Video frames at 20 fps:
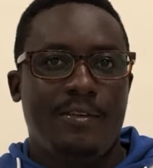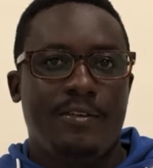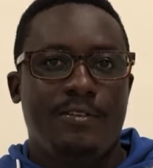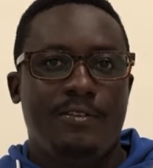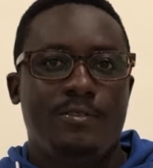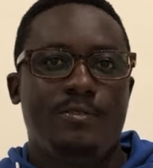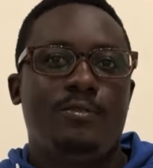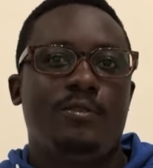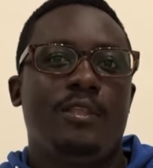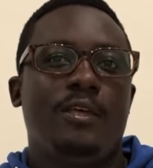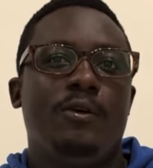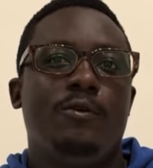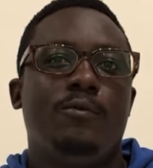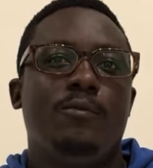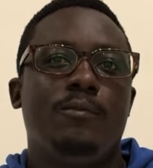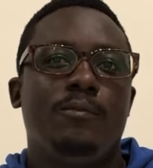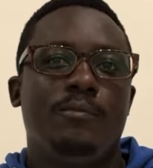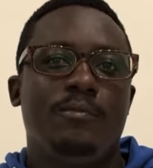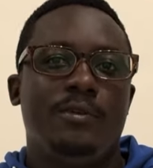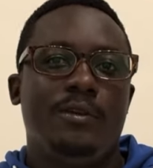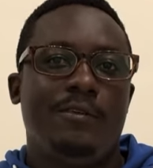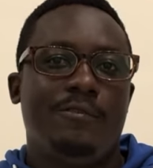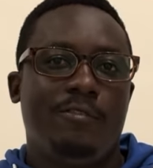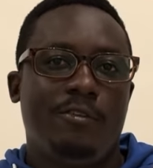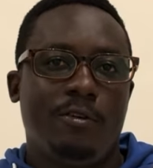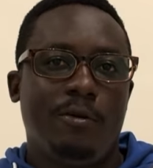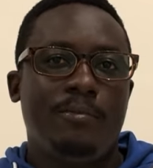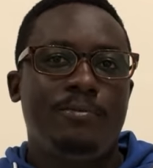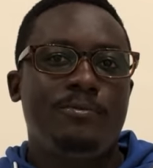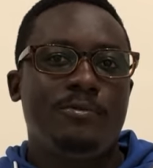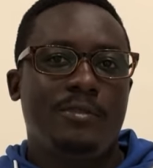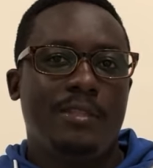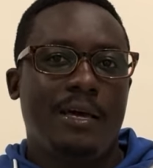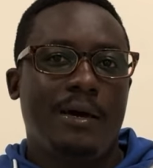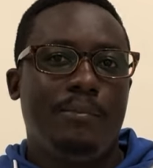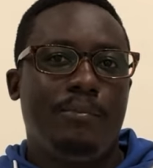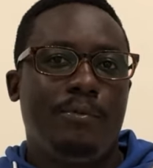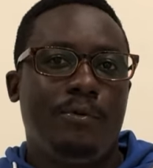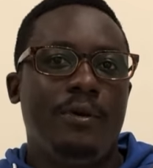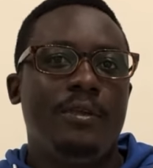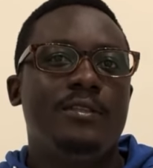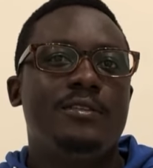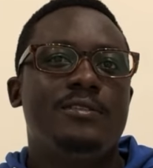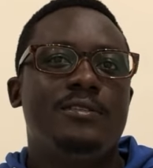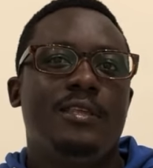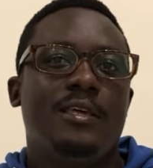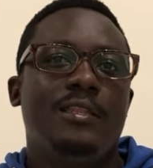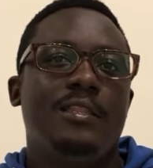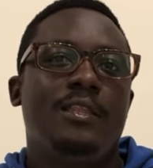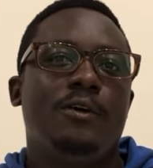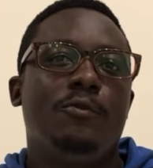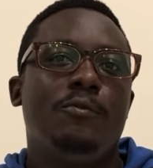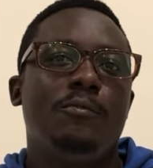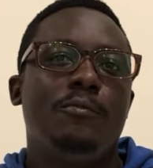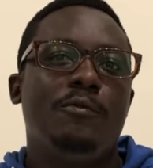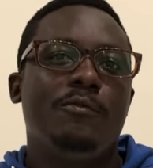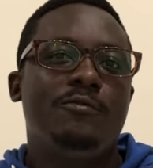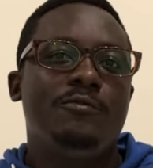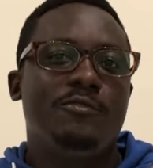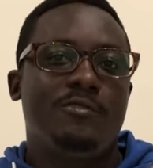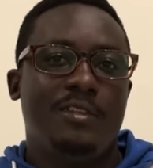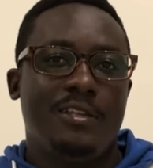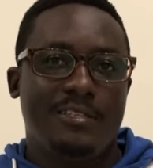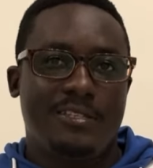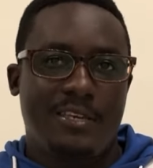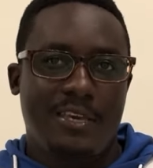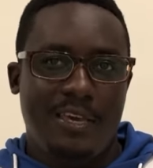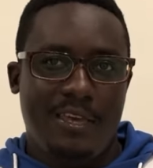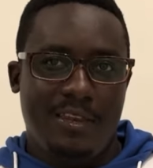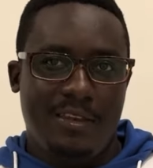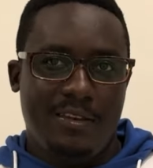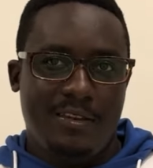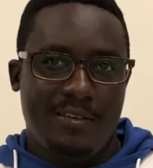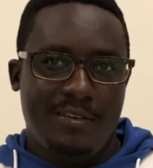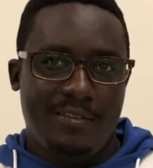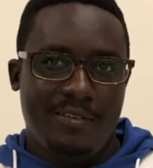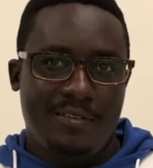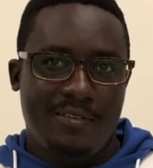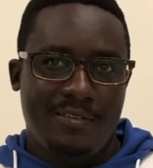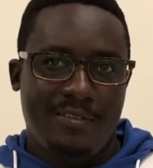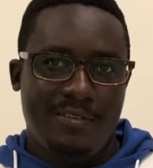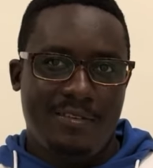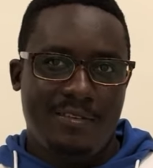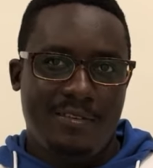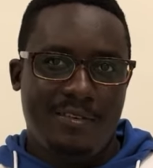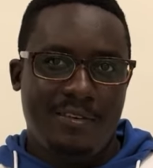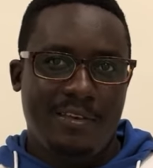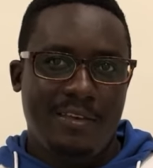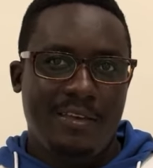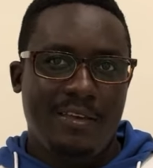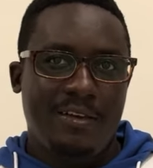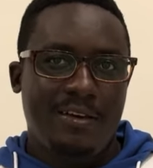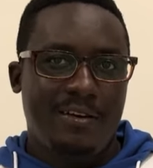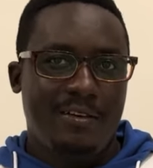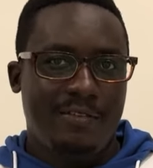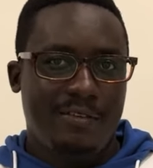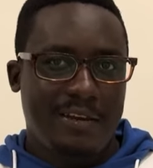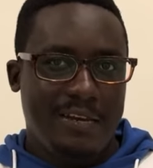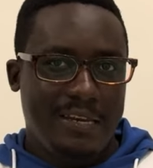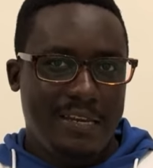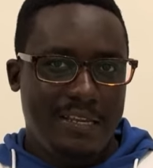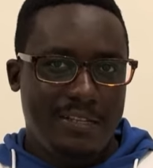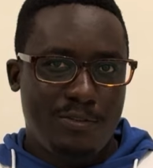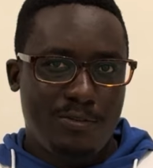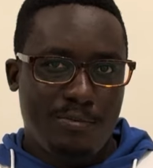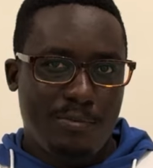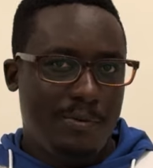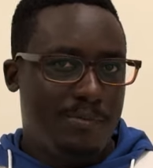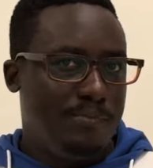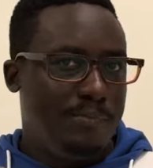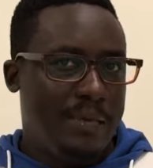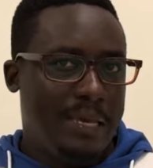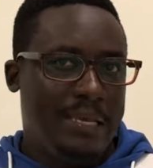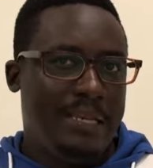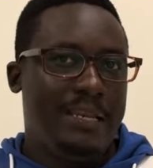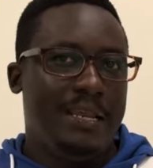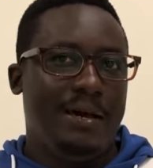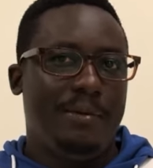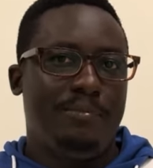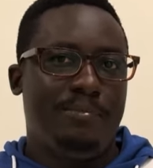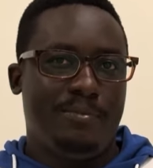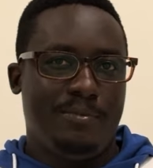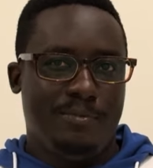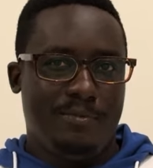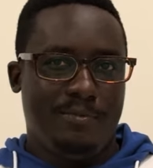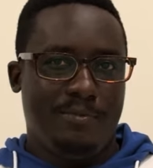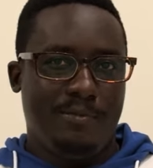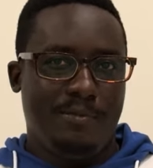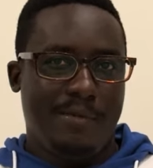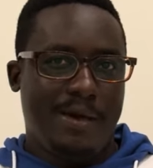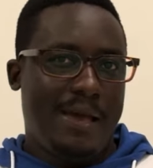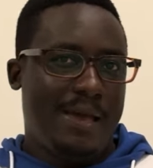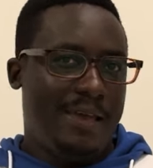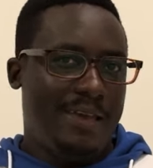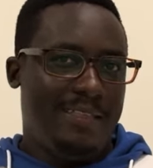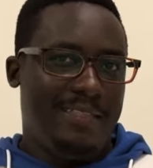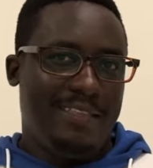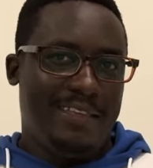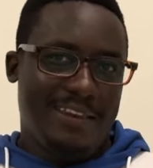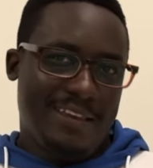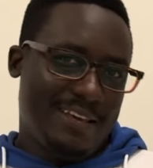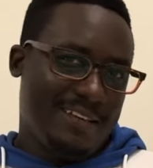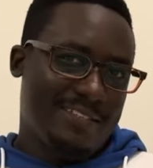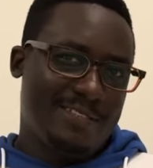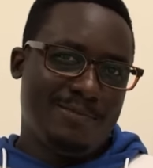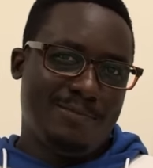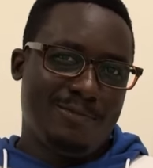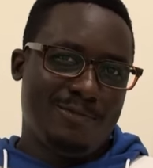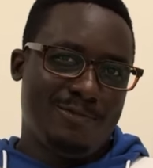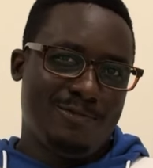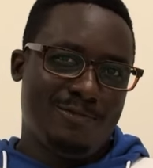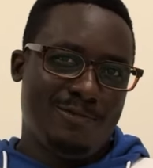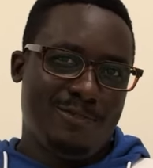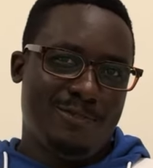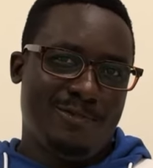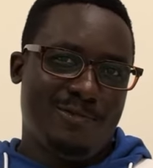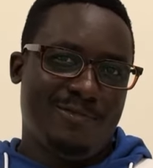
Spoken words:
So they will develop to that point, then they will move to the skin, ready to be picked up by the next mosquito.